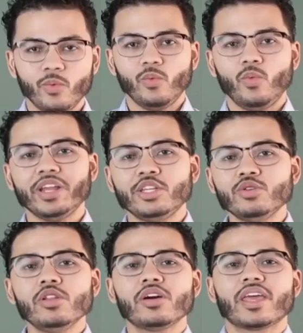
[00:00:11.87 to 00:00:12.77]
When you
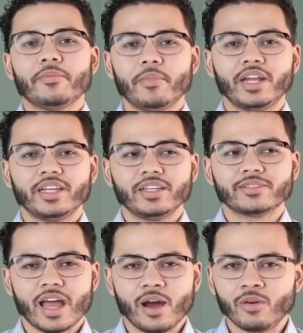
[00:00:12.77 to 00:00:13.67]
look at money,
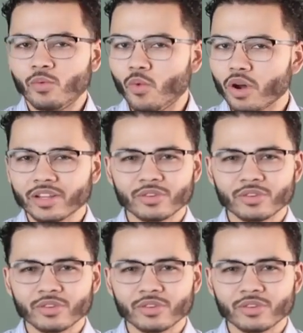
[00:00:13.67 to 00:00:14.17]
what are the